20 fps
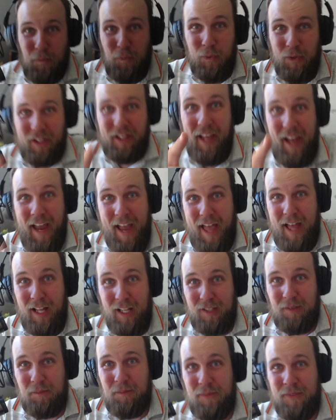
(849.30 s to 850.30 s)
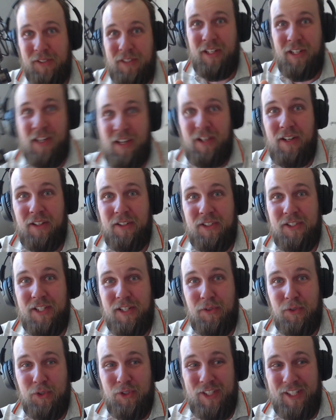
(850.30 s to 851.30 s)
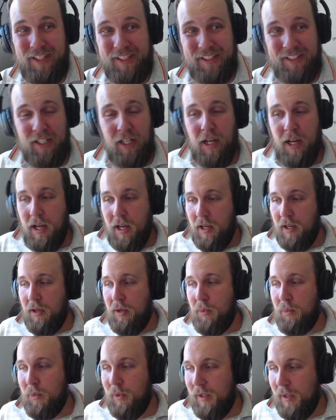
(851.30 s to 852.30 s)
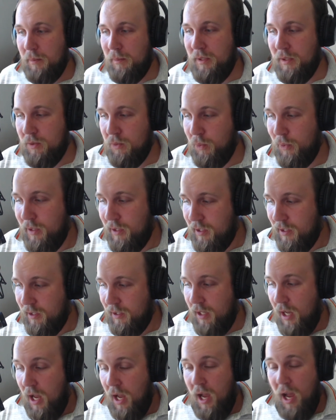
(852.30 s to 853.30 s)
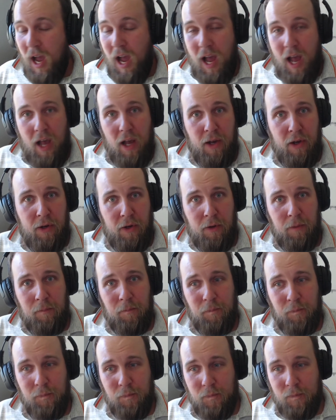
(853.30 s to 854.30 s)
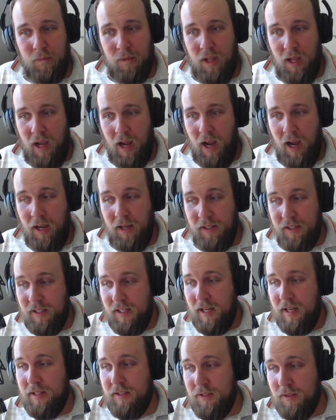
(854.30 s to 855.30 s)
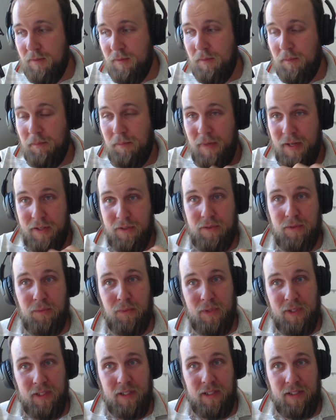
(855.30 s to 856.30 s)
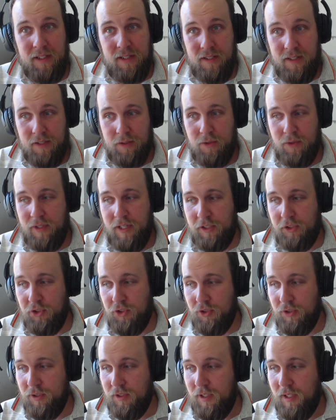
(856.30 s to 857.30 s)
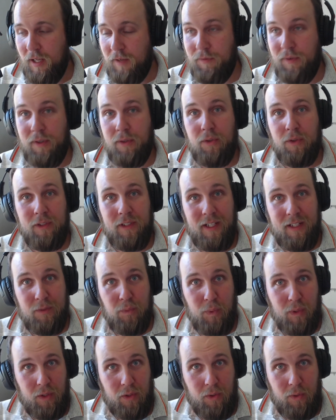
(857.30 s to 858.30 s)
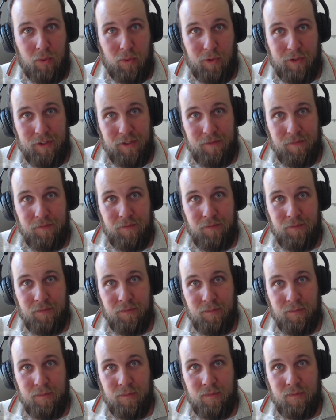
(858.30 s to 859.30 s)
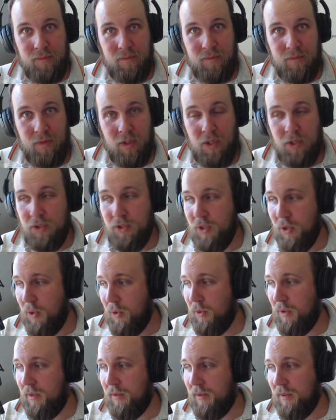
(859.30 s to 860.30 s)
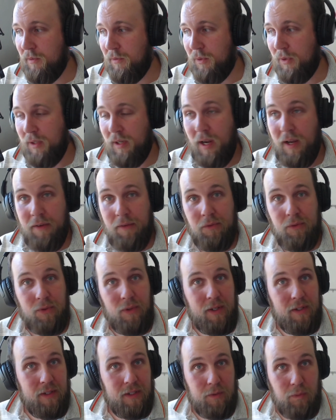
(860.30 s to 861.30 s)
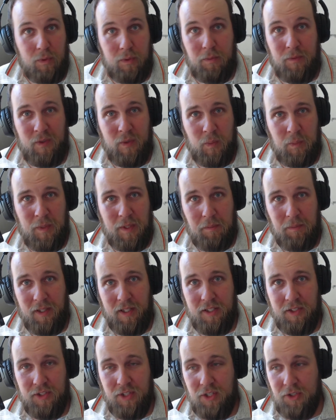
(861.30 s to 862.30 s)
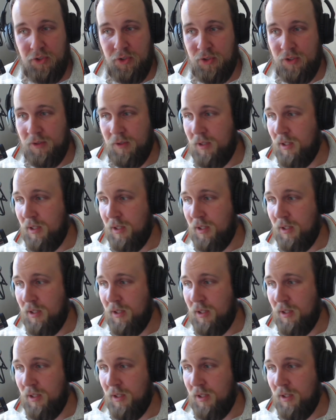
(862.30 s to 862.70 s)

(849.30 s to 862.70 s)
will help. Seriously. When I've been tweaking, I get better internet connection if I connect with a cord. So I've tried this with my PlayStation.